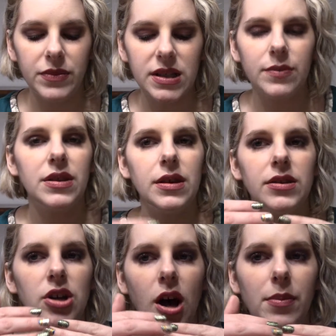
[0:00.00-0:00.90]
some of the
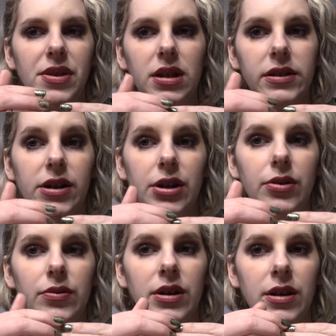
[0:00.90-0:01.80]
top of the clear
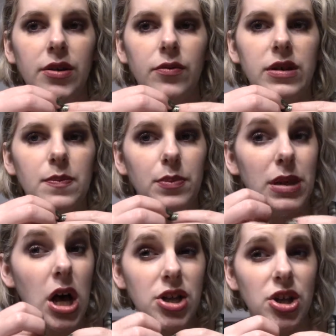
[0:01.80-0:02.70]
coat was
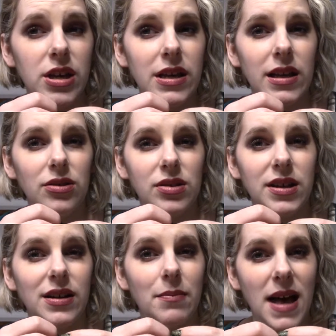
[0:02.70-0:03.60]
blotchy. It looked
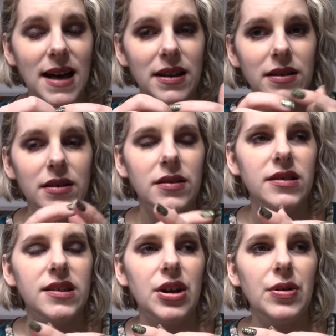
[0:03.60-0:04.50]
kind of matted.
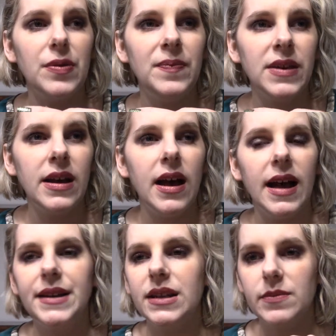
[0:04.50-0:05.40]
So
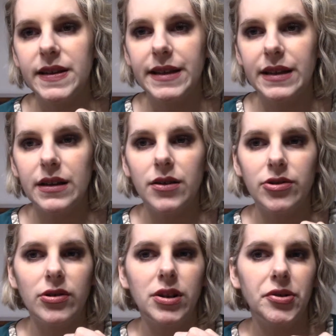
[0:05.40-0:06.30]
I ended up taking
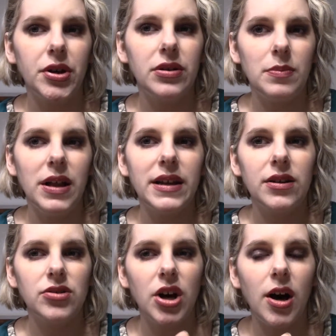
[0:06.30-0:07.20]
another clear coat and applying it
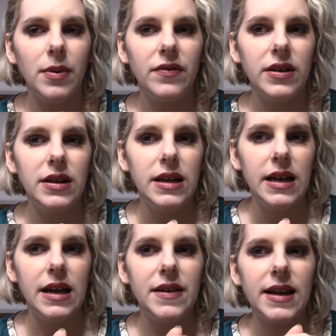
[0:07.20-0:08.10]
on top of it,
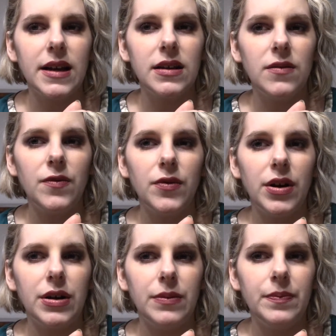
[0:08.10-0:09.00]
and that kind
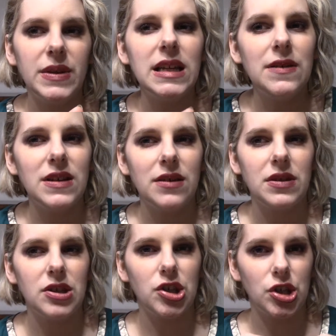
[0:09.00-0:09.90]
of evened out the
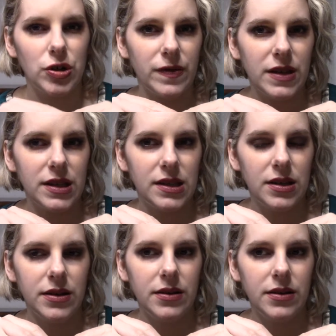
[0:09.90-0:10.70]
surface